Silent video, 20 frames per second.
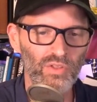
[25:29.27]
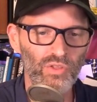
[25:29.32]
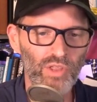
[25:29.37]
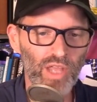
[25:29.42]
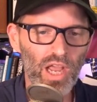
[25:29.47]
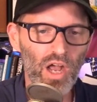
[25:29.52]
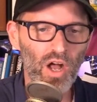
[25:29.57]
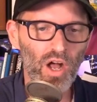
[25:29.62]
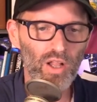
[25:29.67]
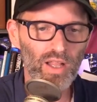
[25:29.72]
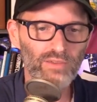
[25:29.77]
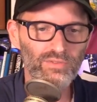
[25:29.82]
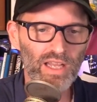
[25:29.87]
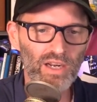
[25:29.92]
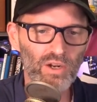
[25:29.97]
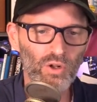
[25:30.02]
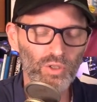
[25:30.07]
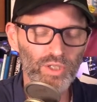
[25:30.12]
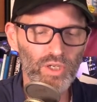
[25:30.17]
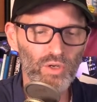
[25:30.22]
they all have
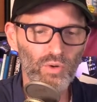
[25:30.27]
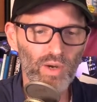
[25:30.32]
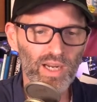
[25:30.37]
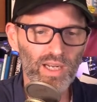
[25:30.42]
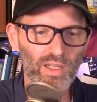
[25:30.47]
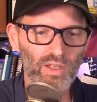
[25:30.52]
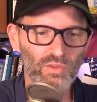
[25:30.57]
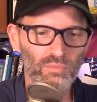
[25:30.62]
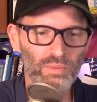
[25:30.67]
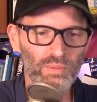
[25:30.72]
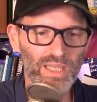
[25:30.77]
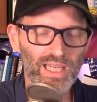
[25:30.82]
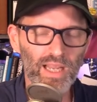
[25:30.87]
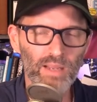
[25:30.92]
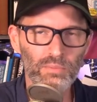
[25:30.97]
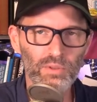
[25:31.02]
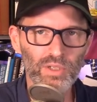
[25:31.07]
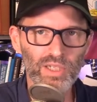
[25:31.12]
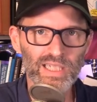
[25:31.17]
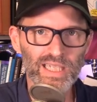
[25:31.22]
that holy grail of
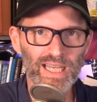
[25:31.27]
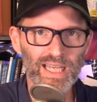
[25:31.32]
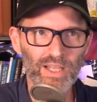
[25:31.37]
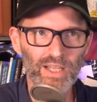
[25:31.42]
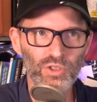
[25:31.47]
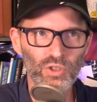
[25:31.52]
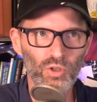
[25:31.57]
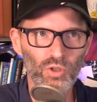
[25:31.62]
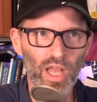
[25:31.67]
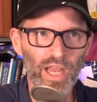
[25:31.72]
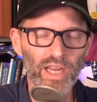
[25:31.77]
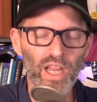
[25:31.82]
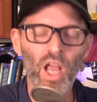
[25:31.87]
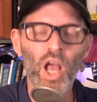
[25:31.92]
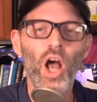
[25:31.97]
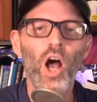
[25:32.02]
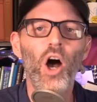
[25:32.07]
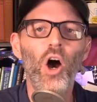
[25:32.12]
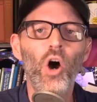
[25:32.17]
being able to tell you, like,